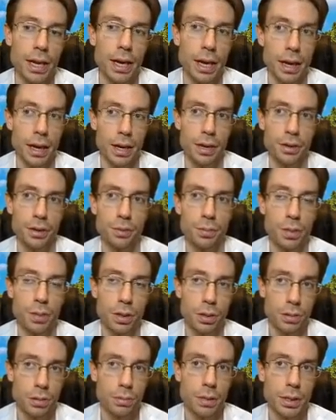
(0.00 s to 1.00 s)
And
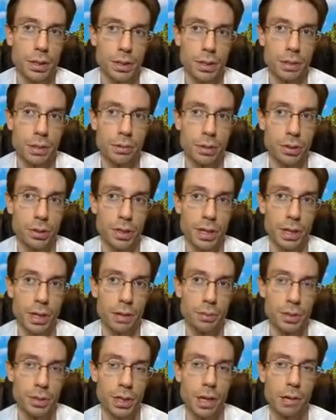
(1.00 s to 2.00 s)
one of the ways that really
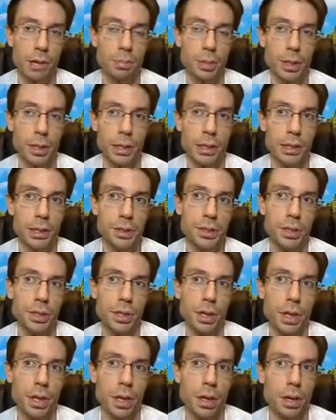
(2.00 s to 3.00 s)
comes up
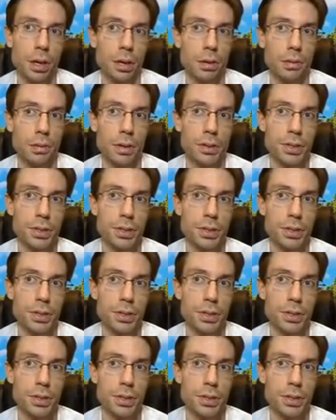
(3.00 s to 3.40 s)
is when